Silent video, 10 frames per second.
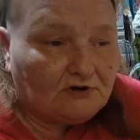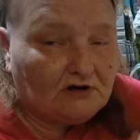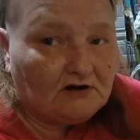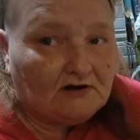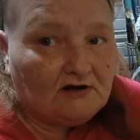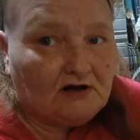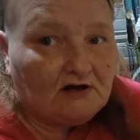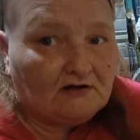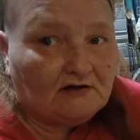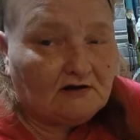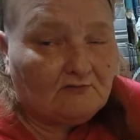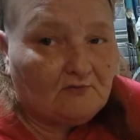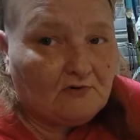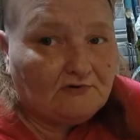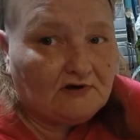gently cut the
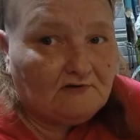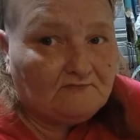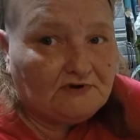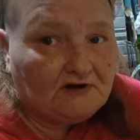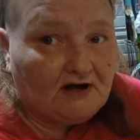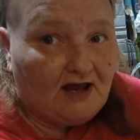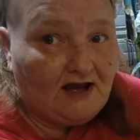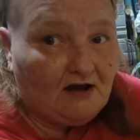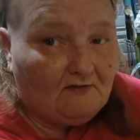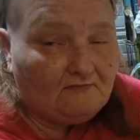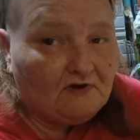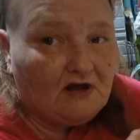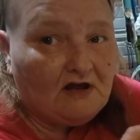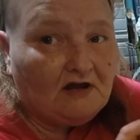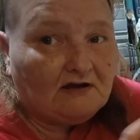rose hips in half,
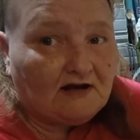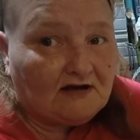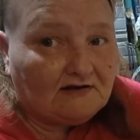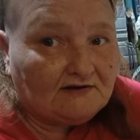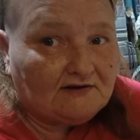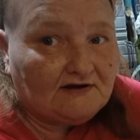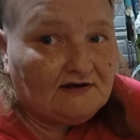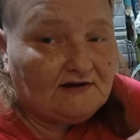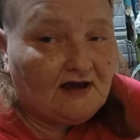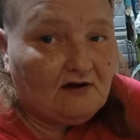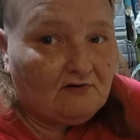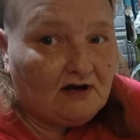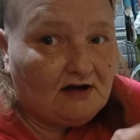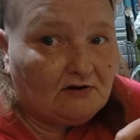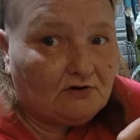take the seeds out,
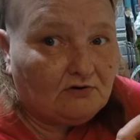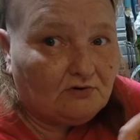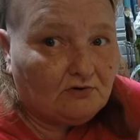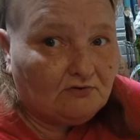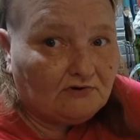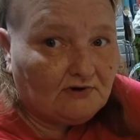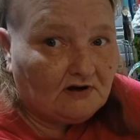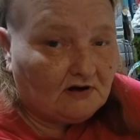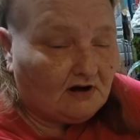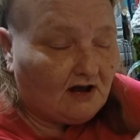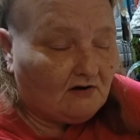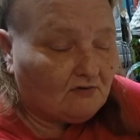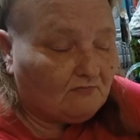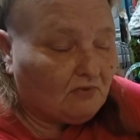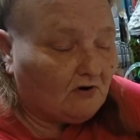and use the
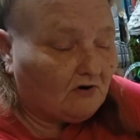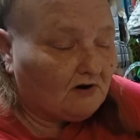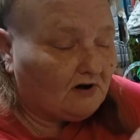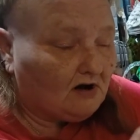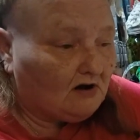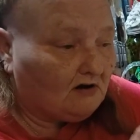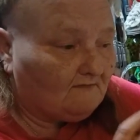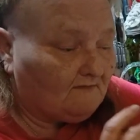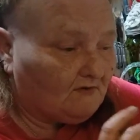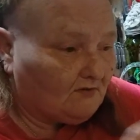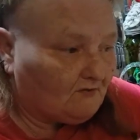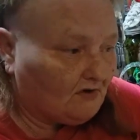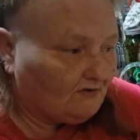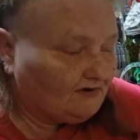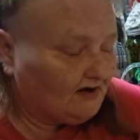outer part of the
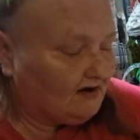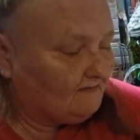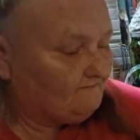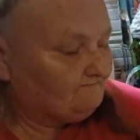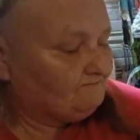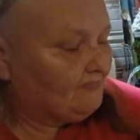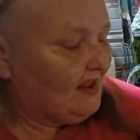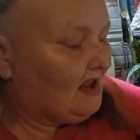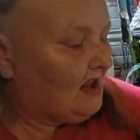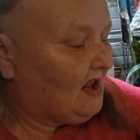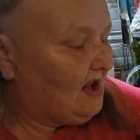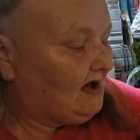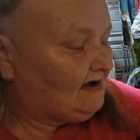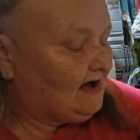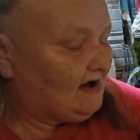rose hip.
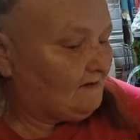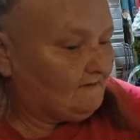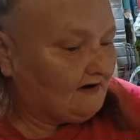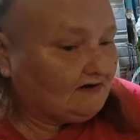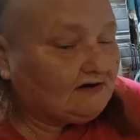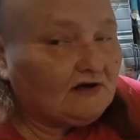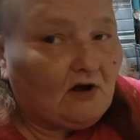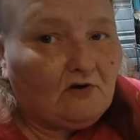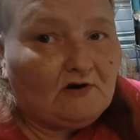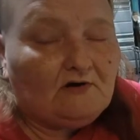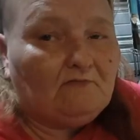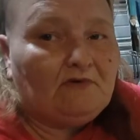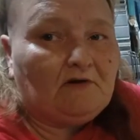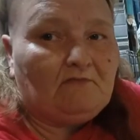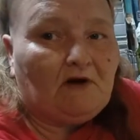Now, let's talk a little
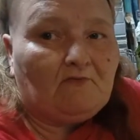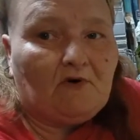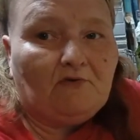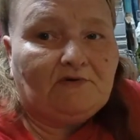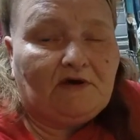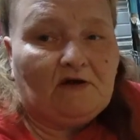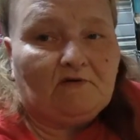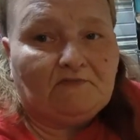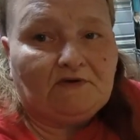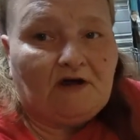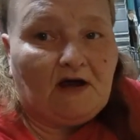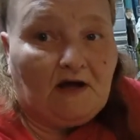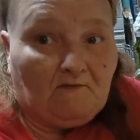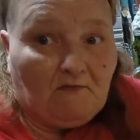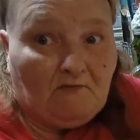bit about rose hips. Not
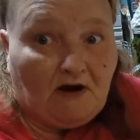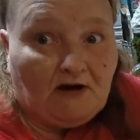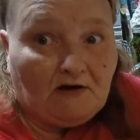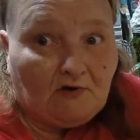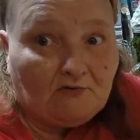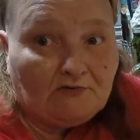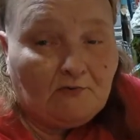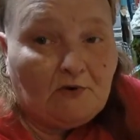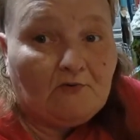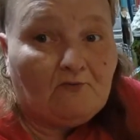everybody knows what a